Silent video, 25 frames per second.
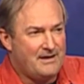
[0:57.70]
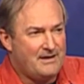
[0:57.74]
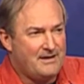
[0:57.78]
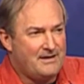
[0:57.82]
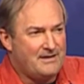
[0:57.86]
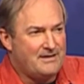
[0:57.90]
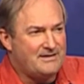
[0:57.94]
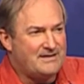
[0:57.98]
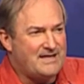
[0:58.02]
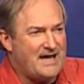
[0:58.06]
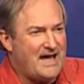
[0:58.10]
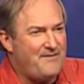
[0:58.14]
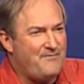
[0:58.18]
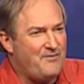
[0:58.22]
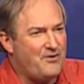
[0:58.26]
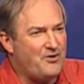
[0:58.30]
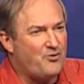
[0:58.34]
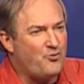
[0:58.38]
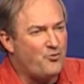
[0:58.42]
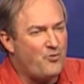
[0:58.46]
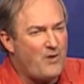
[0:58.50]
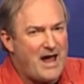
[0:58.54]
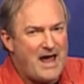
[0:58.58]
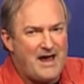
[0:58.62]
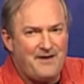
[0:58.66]
David
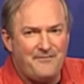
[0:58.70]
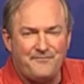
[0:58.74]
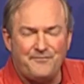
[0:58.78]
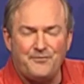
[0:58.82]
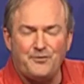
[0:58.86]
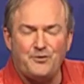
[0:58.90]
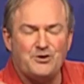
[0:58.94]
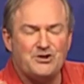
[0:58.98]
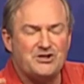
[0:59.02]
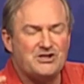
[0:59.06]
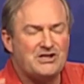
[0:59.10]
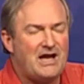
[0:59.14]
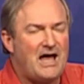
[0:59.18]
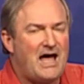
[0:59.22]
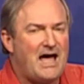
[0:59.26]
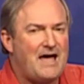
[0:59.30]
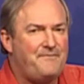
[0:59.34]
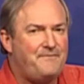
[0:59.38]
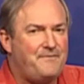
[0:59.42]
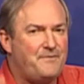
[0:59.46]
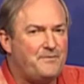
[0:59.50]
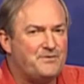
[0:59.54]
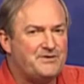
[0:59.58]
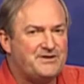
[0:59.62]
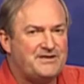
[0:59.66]
ran for his life.
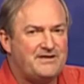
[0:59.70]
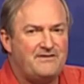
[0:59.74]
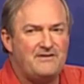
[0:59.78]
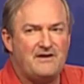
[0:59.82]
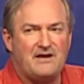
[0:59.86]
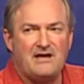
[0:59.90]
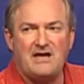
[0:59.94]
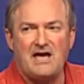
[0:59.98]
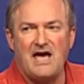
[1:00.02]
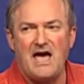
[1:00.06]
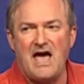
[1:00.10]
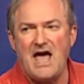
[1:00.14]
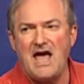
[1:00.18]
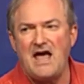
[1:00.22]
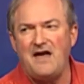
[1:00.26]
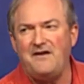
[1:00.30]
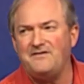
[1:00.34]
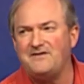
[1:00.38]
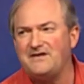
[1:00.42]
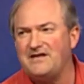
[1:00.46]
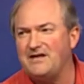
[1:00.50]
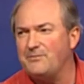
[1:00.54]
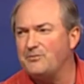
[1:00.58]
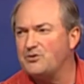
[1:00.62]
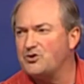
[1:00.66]
He was in the caves,
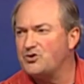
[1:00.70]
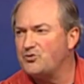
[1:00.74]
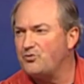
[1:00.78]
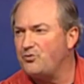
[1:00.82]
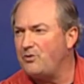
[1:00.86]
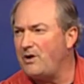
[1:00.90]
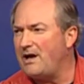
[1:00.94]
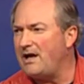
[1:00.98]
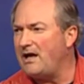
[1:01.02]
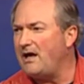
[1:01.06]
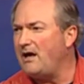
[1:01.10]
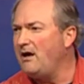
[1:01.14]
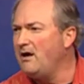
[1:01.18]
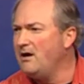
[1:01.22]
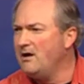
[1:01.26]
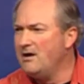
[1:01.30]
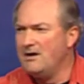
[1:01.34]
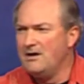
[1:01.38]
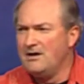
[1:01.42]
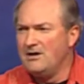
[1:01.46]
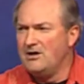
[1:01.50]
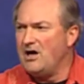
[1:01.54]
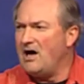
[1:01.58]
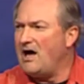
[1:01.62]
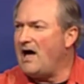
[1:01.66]
he was running,
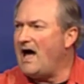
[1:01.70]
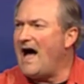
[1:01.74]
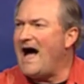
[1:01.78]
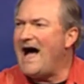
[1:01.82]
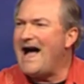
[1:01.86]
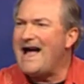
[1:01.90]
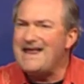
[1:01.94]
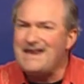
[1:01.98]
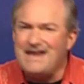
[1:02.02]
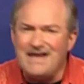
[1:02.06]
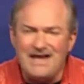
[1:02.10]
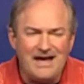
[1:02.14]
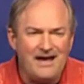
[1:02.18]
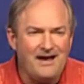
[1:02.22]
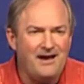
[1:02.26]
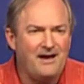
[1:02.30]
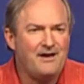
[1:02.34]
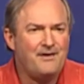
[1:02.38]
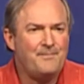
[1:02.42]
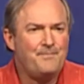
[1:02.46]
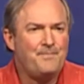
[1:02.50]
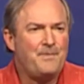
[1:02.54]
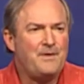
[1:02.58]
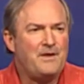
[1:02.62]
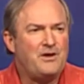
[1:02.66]
hiding,
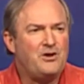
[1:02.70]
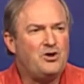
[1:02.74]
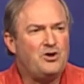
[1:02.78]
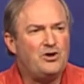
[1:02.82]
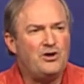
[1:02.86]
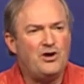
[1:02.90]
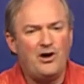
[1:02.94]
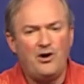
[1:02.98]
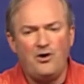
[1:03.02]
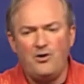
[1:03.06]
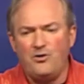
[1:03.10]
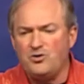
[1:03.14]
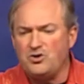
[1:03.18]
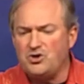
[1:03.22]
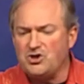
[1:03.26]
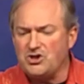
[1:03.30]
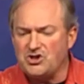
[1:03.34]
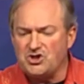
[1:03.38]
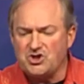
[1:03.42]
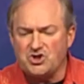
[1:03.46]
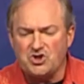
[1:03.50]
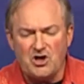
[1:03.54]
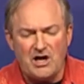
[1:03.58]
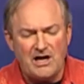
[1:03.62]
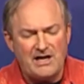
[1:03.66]
you know, just trying to